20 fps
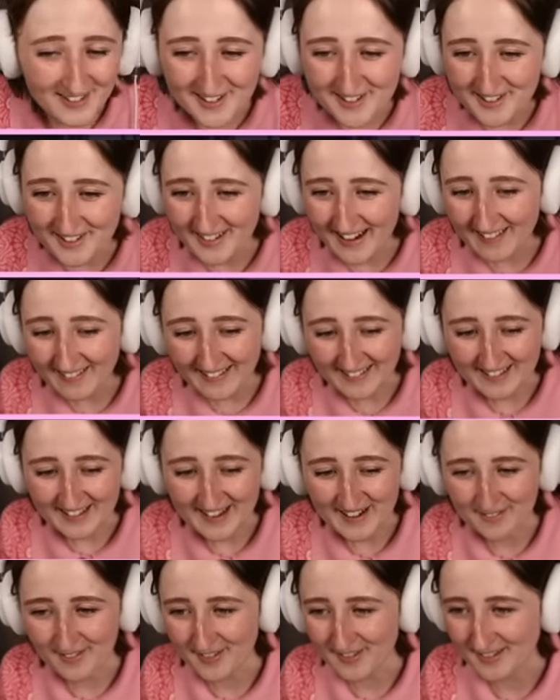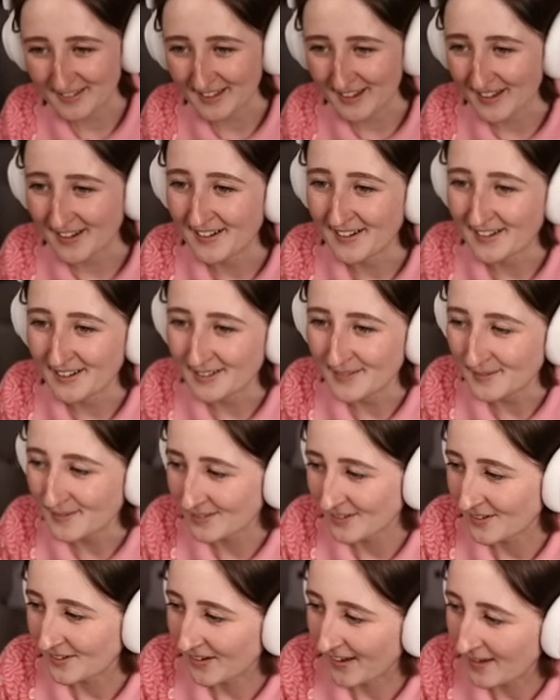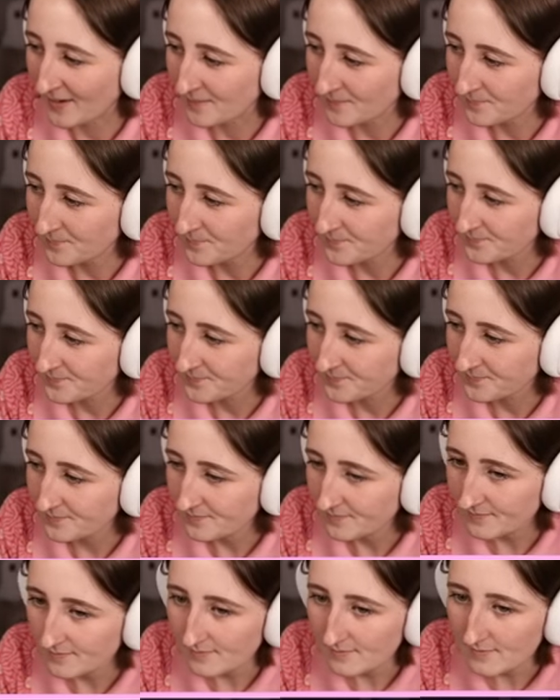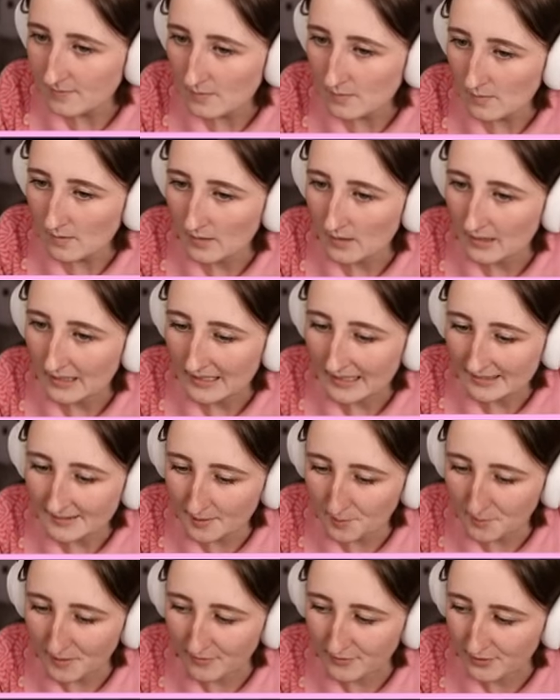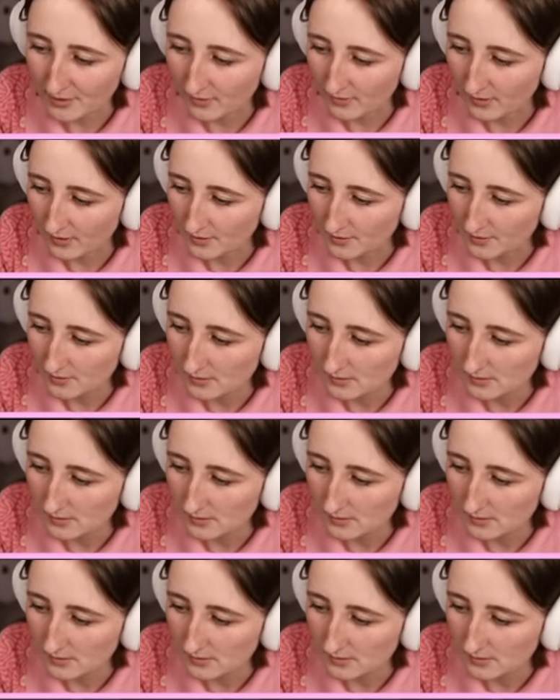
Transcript: Chanelli, thank you for the subs. Okay. Get some leftovers.